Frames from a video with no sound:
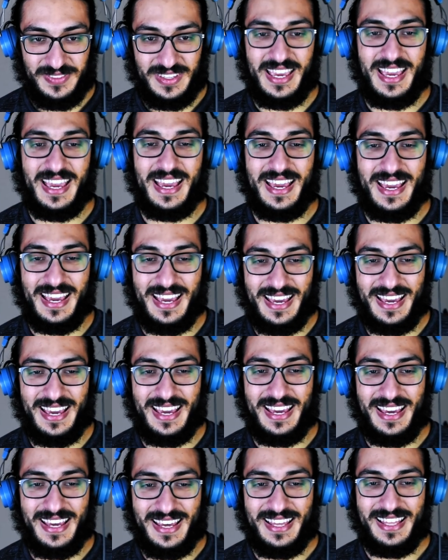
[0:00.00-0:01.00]

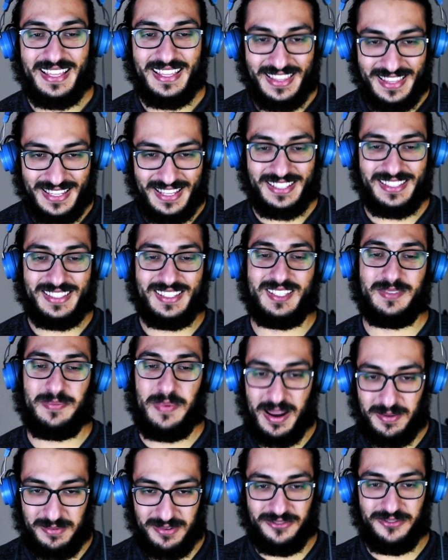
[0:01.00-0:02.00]
There's the
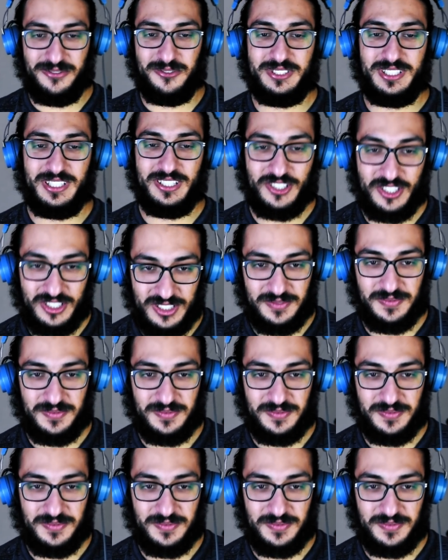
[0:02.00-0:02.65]
Spider-Man footage.